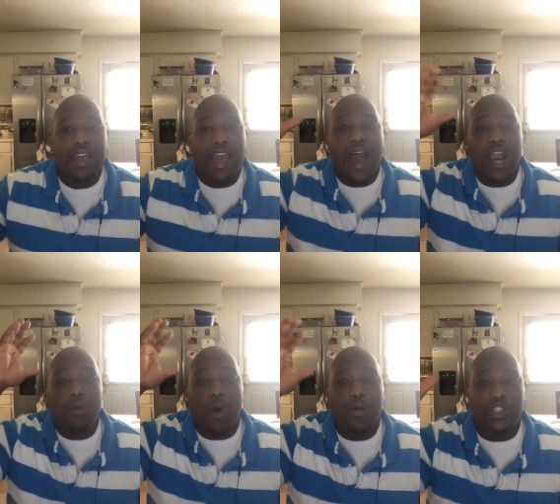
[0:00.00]
God, I
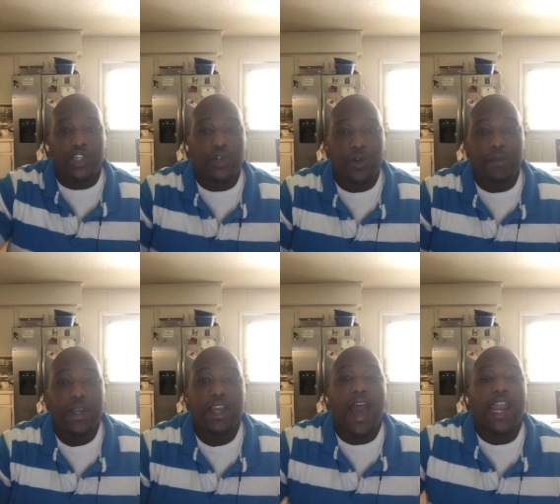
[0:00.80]
want you.
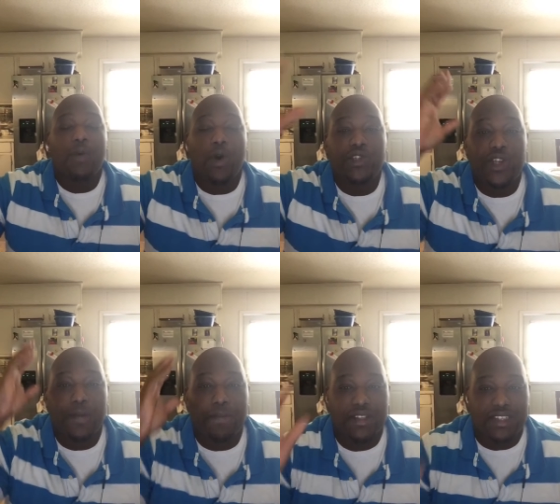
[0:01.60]
God, I want you to
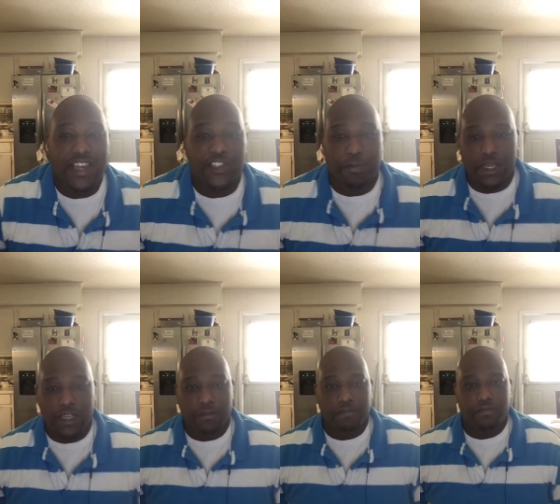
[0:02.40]
possess me.